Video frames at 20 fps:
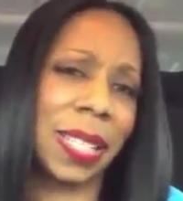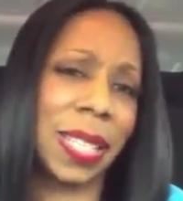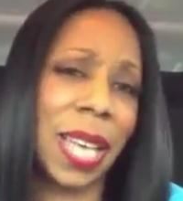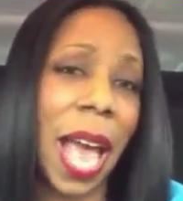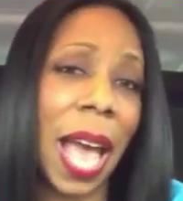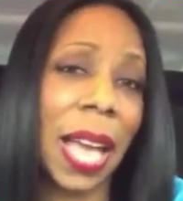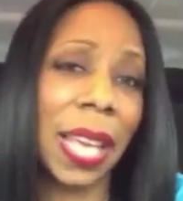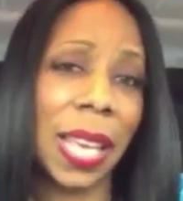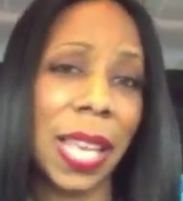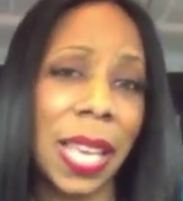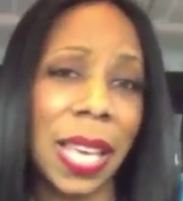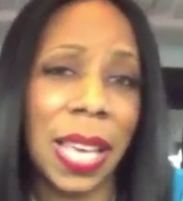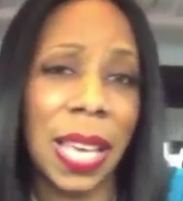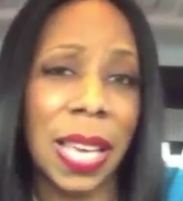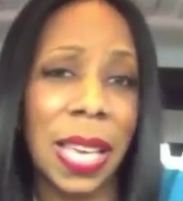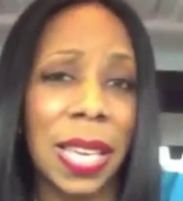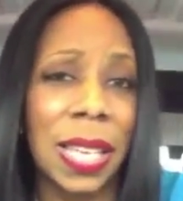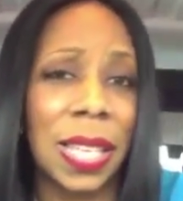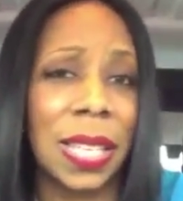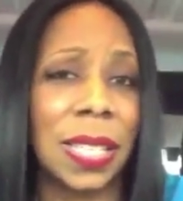Jackie
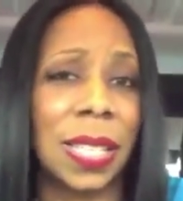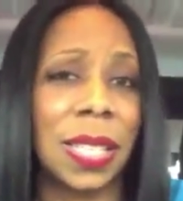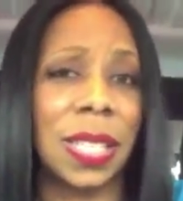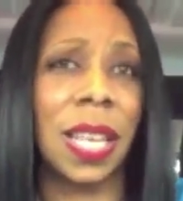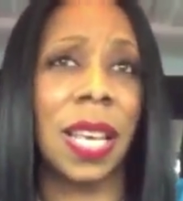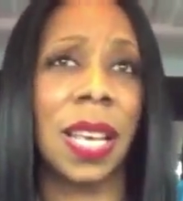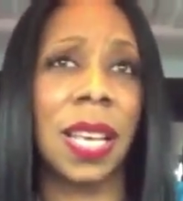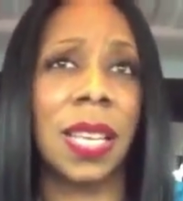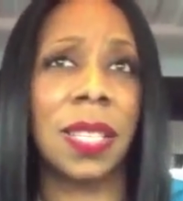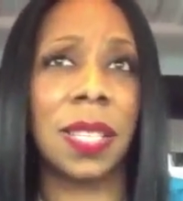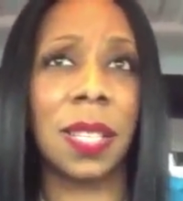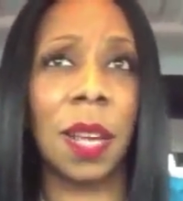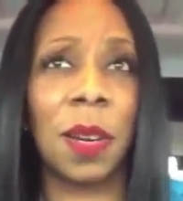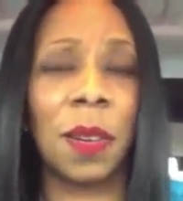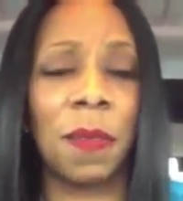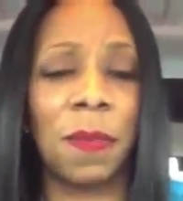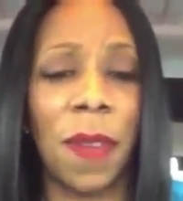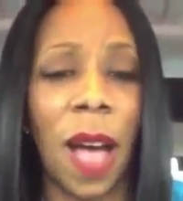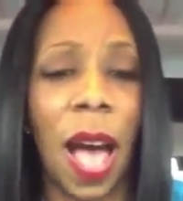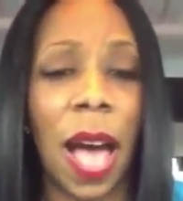is
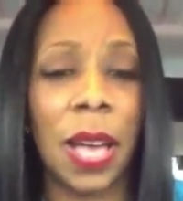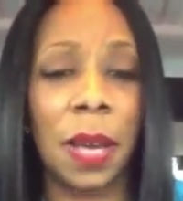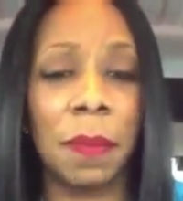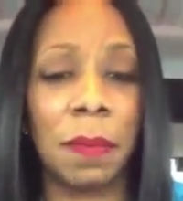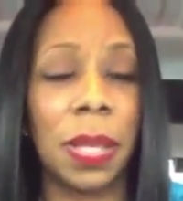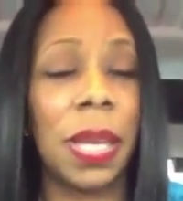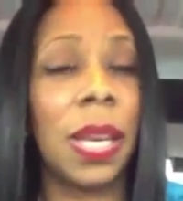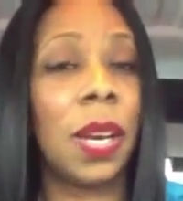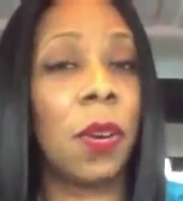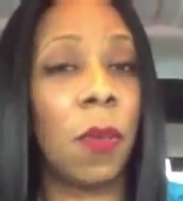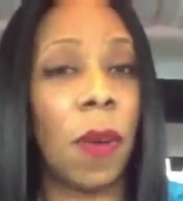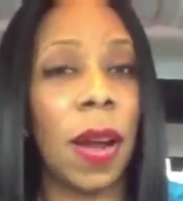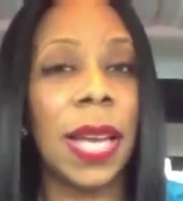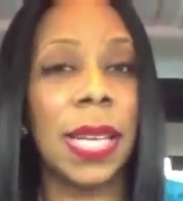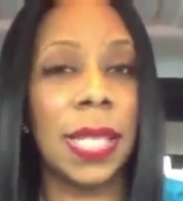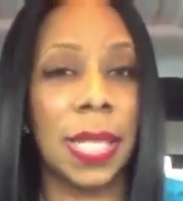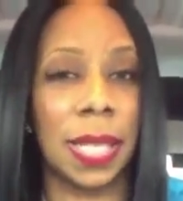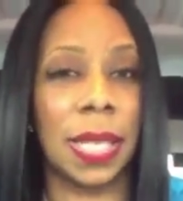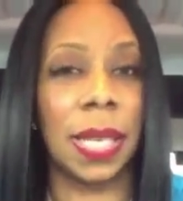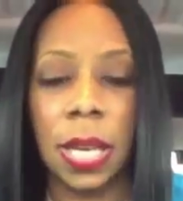certifiably
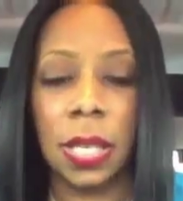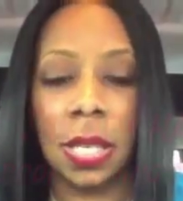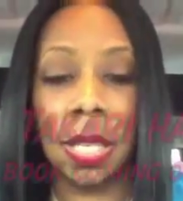crazy.